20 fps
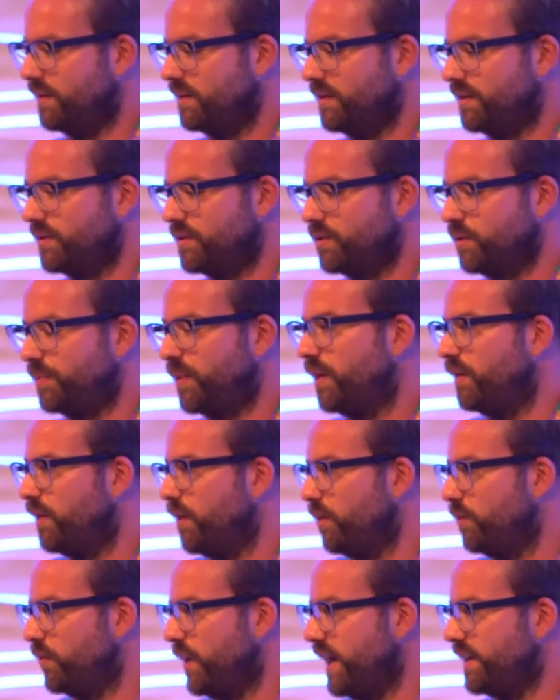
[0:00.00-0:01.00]
super
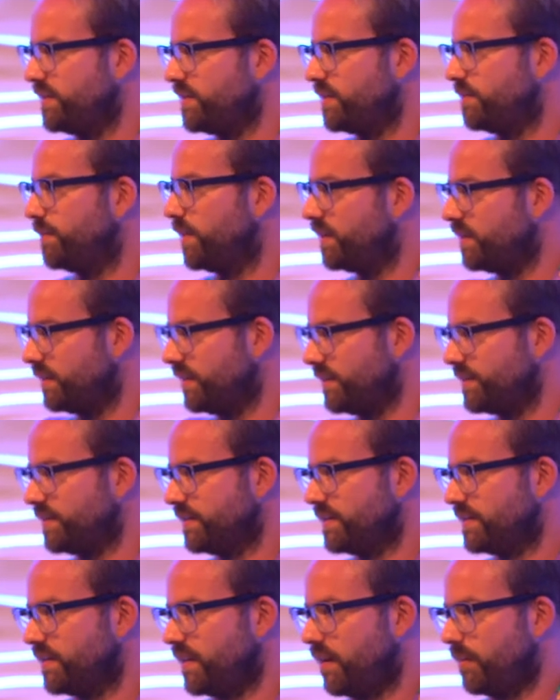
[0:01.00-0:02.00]
low res, but it doesn't
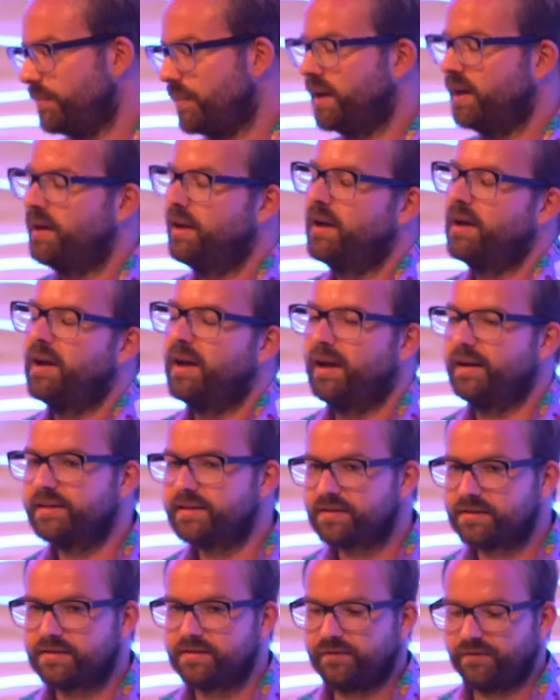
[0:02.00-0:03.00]
stop. And this
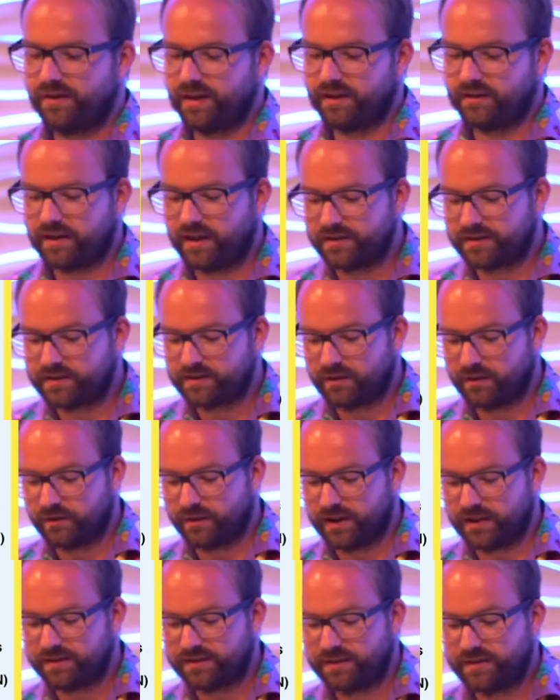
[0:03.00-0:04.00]
is the thing that is
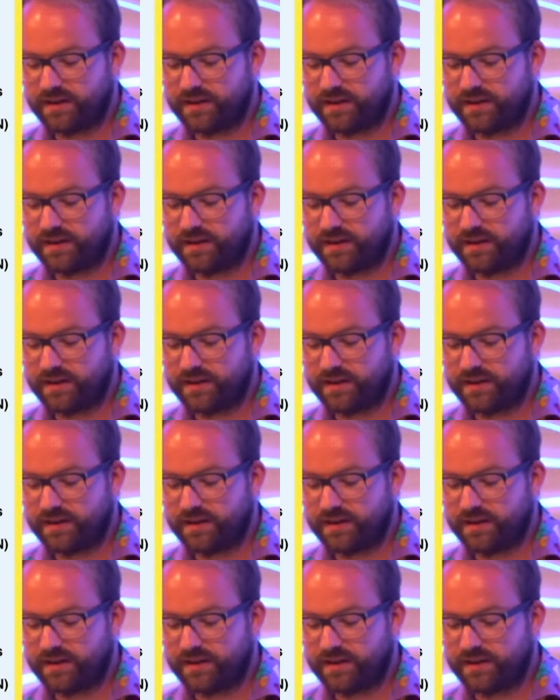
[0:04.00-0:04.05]
known as